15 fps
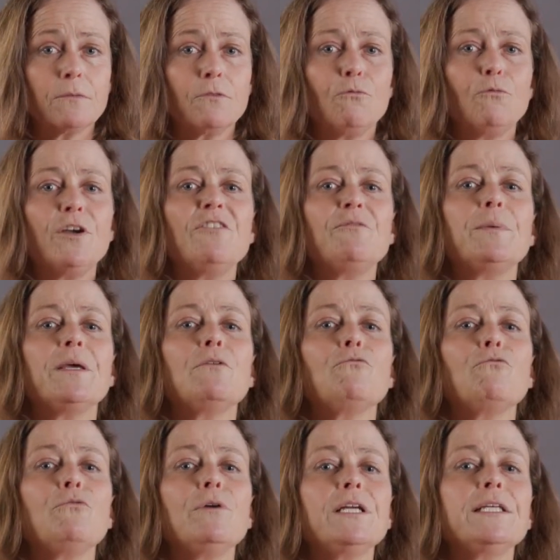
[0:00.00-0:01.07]
we've
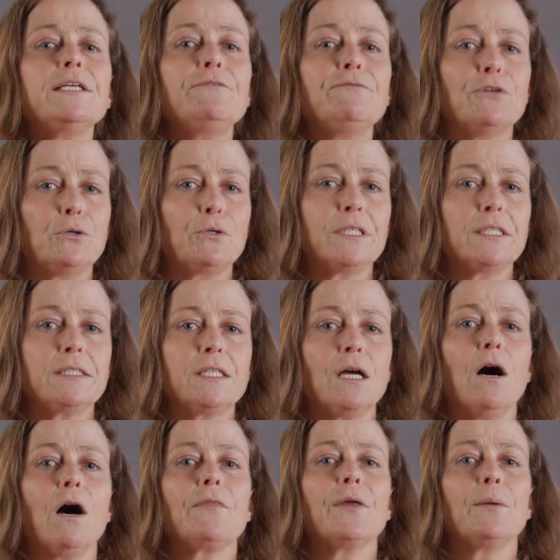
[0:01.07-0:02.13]
been really focused
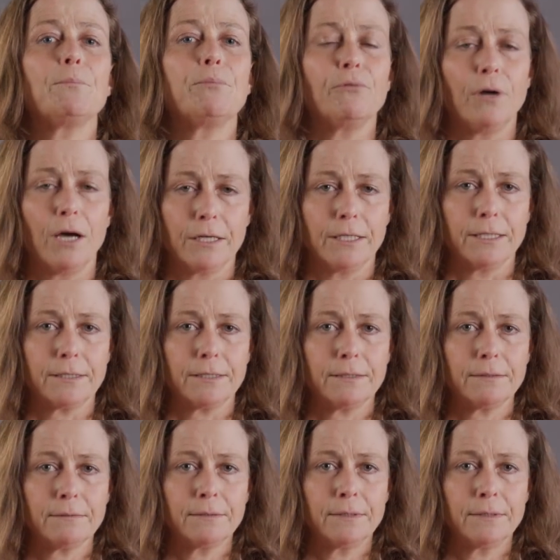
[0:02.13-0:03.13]
on the product